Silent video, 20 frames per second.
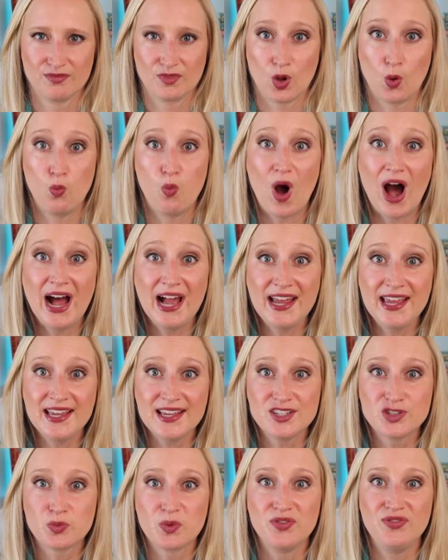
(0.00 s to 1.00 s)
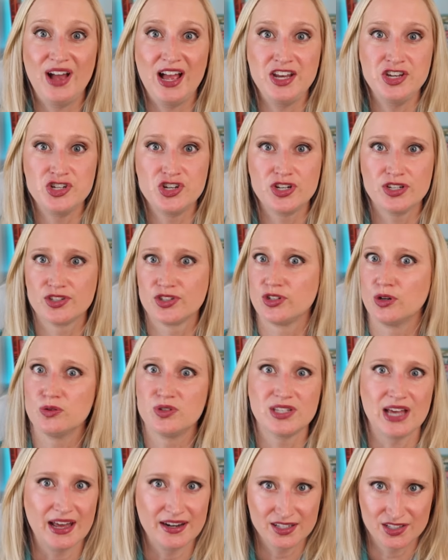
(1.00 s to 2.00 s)
Why is revenge so
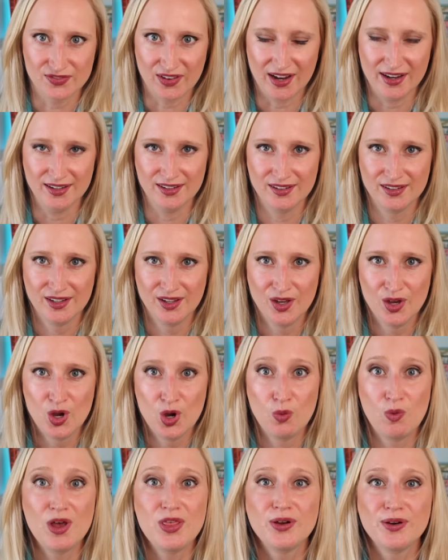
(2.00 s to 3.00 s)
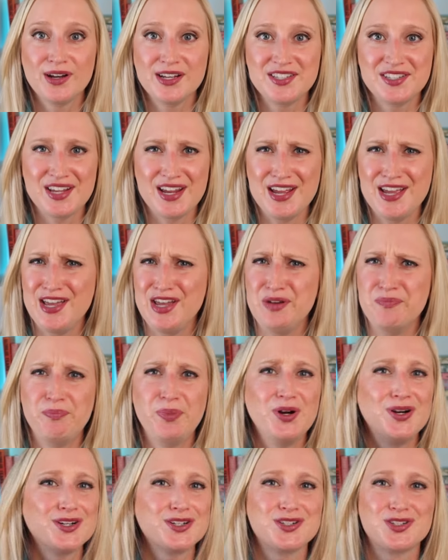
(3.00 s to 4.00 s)
satisfying? Whether it's in
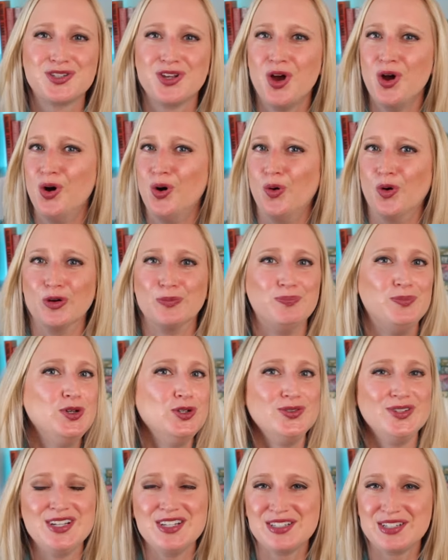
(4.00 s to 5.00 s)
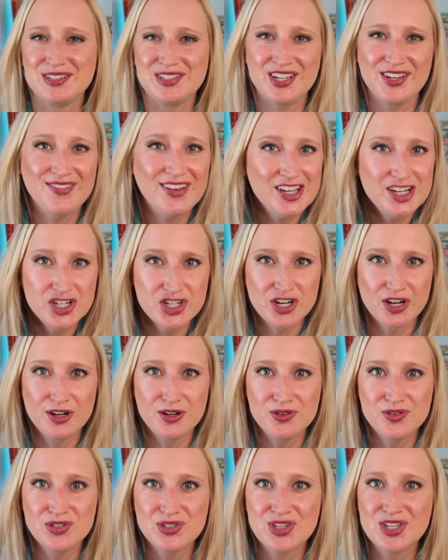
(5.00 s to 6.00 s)
books or movies and TV
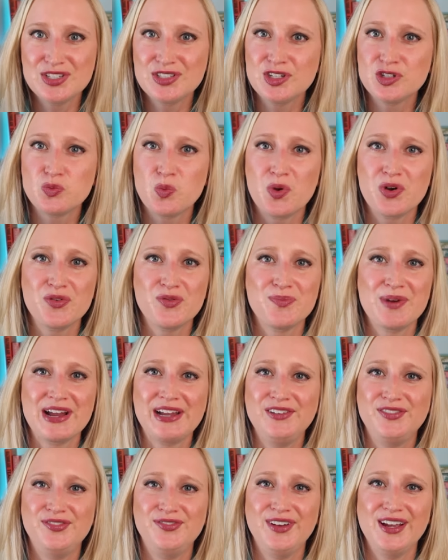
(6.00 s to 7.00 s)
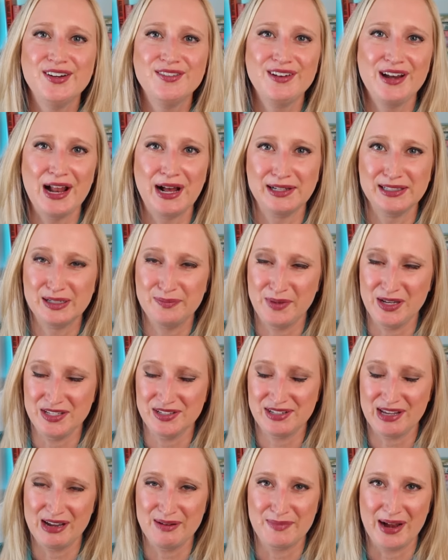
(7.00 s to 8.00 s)
shows, this is one of my favorite
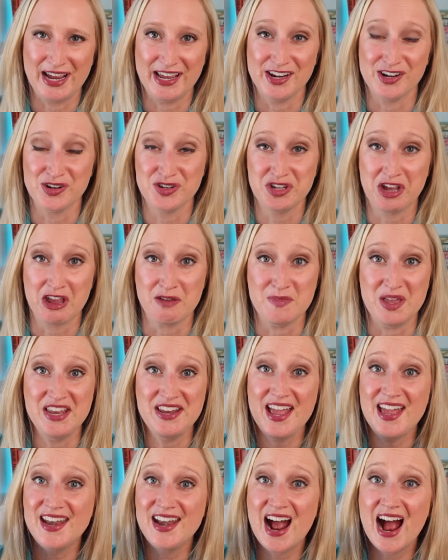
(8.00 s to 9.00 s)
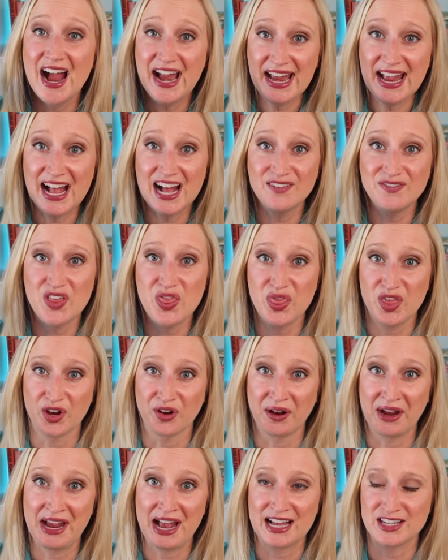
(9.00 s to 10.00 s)
elements in my entertainment, and I have a
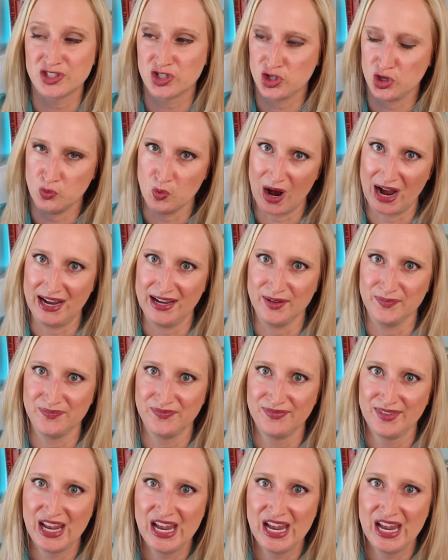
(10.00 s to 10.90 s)
theory as to why.